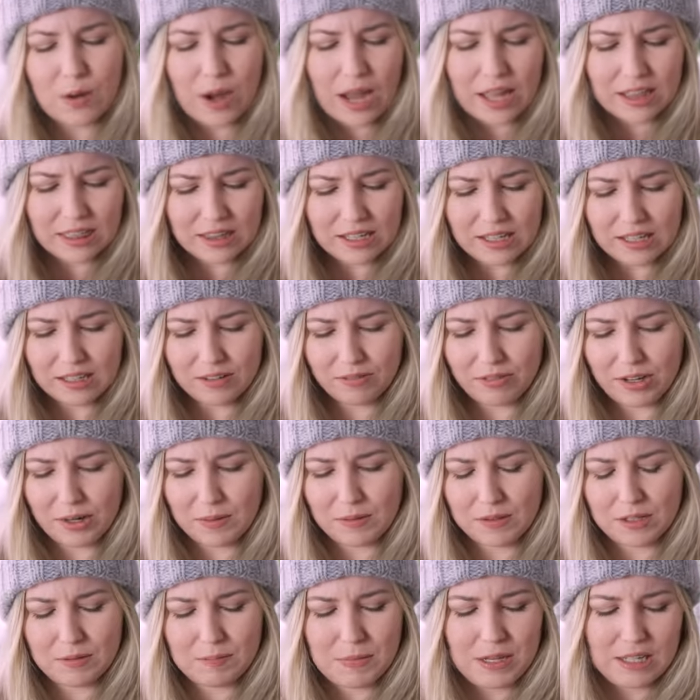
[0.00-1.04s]
I think if I
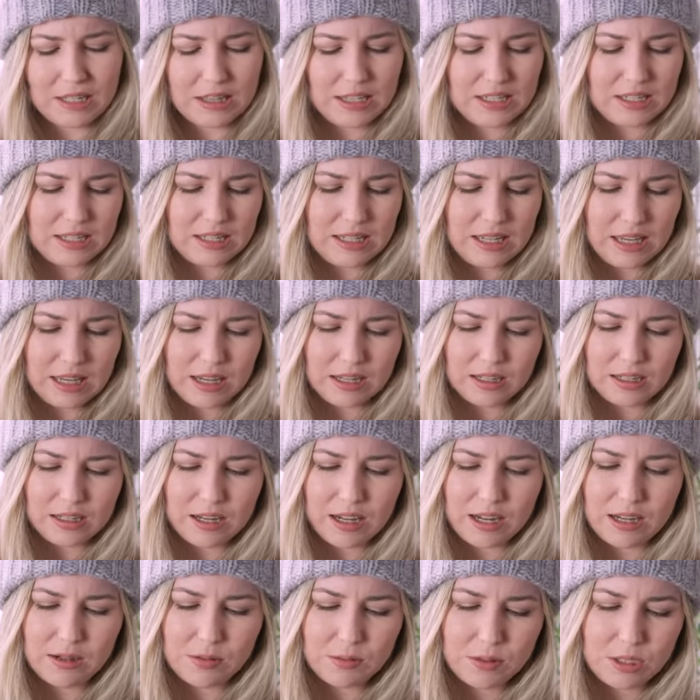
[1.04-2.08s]
were to make these again,
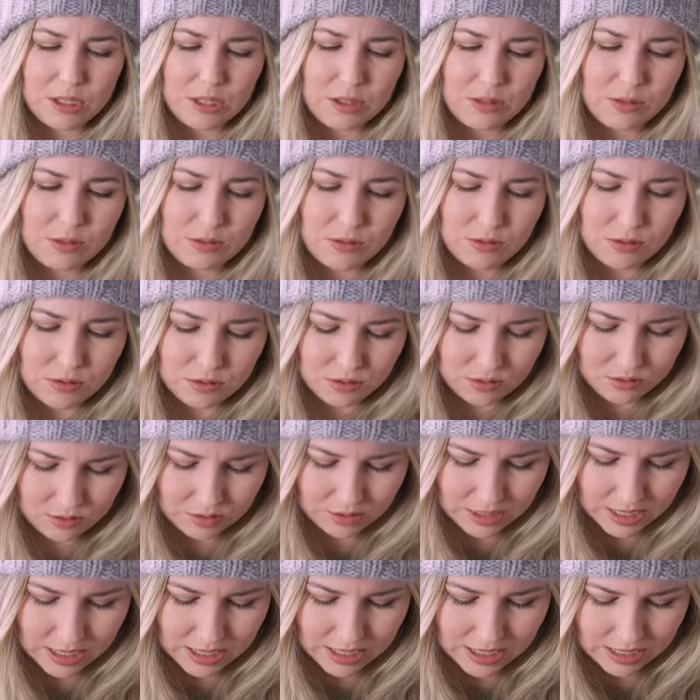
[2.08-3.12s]
I would use
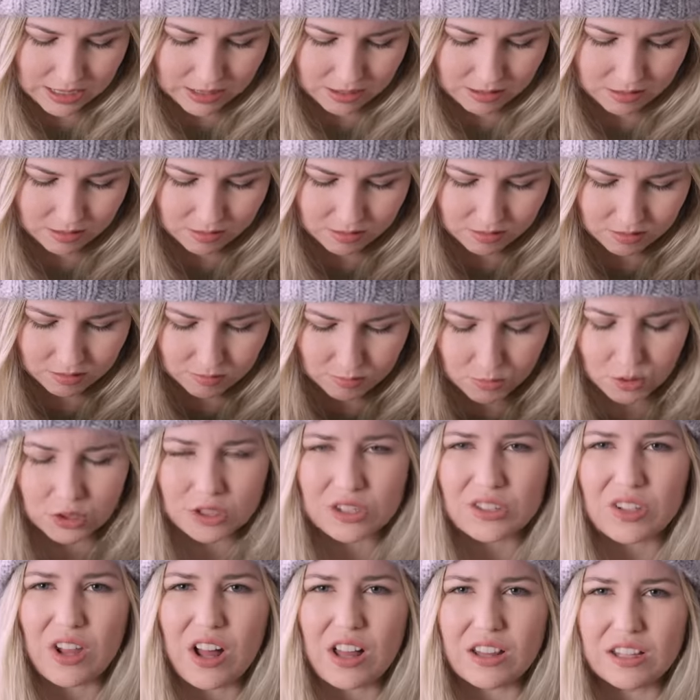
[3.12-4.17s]
a more
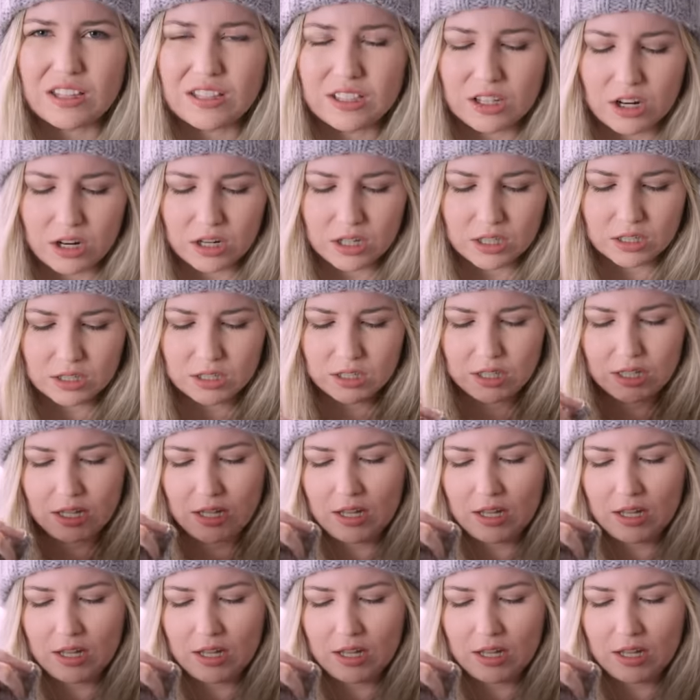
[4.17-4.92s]
solid yarn.